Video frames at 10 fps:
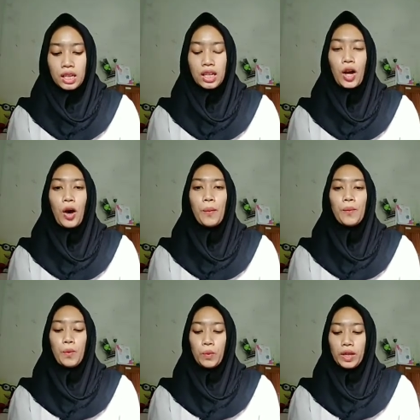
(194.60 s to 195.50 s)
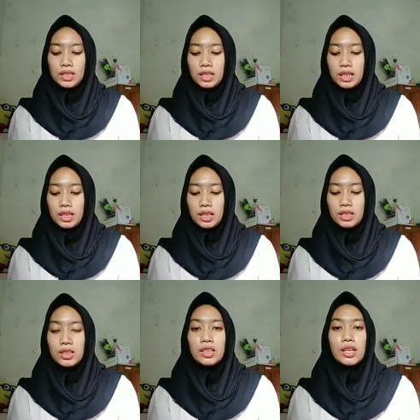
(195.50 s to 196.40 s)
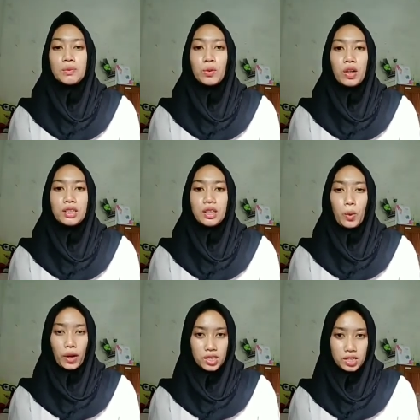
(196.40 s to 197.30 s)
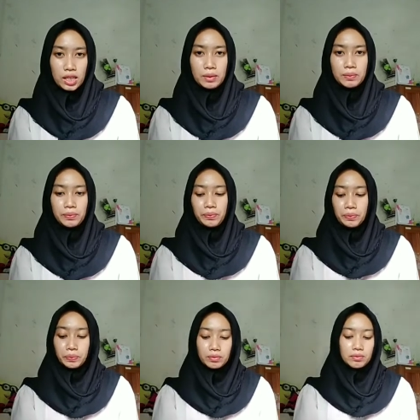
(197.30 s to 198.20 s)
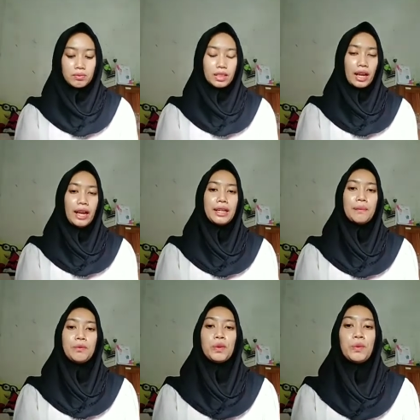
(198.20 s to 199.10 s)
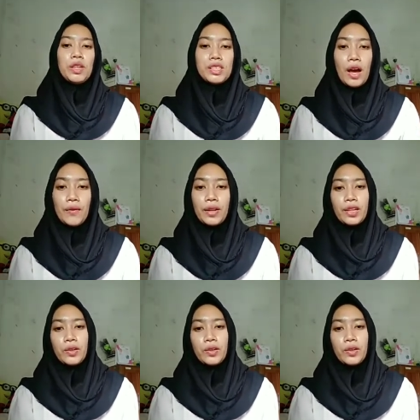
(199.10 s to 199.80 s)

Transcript: cope with not respond the question. And the purpose of the